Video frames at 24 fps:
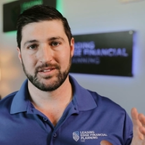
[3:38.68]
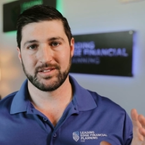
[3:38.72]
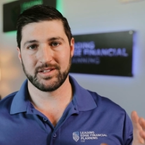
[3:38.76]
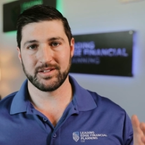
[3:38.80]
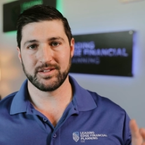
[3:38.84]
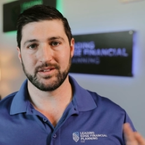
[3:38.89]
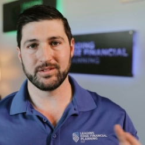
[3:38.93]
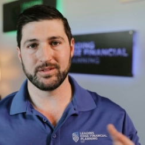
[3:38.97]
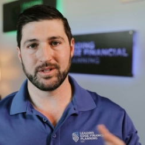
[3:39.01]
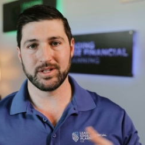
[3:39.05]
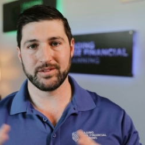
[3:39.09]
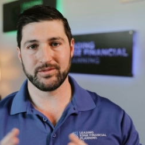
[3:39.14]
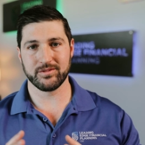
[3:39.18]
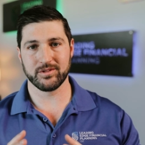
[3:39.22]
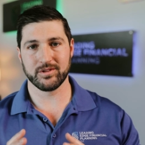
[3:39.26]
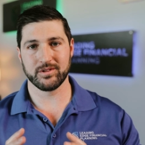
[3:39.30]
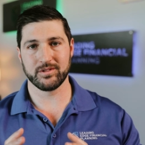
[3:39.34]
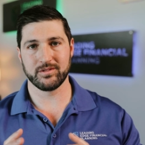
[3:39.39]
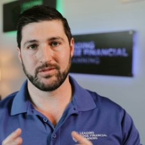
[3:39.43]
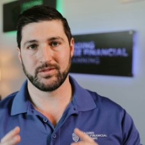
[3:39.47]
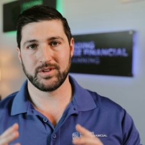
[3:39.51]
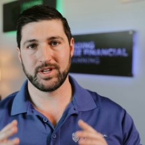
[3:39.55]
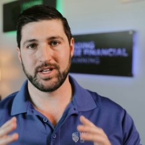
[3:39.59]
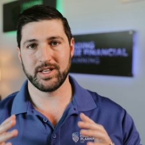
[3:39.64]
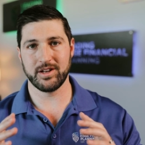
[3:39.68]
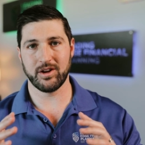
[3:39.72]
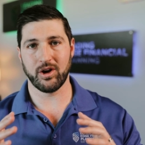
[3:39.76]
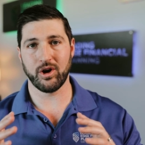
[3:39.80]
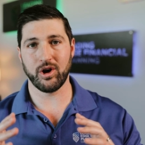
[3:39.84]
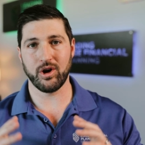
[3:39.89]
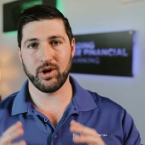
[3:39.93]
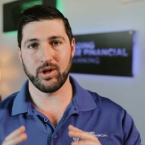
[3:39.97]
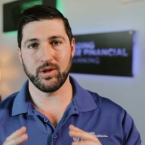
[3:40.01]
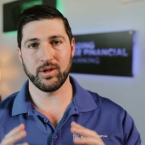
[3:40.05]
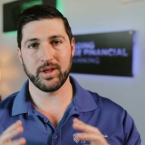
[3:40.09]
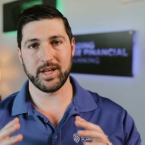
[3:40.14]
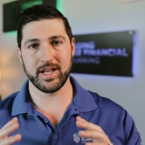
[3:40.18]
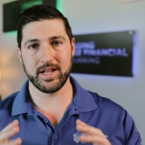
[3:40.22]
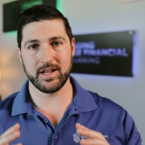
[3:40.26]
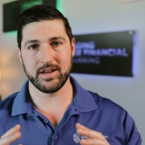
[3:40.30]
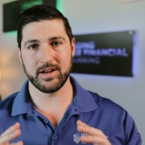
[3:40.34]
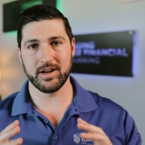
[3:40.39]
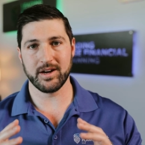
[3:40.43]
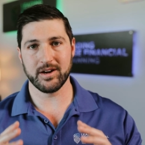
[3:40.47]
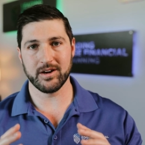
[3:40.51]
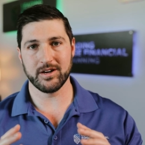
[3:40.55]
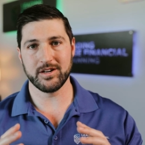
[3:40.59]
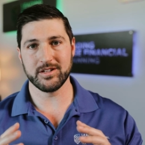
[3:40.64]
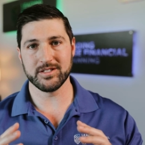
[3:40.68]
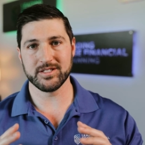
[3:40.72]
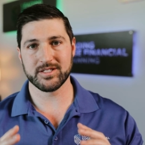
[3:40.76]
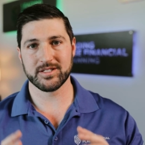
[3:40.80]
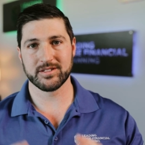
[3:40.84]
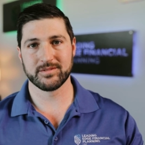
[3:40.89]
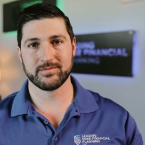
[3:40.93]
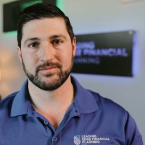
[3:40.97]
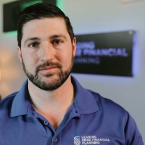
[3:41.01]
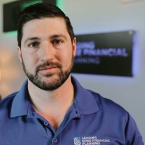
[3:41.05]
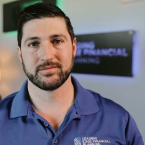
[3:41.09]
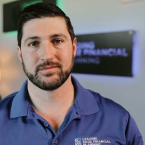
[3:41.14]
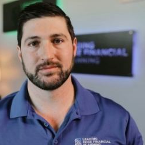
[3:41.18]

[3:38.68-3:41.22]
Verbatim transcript: to deliver in all eight areas.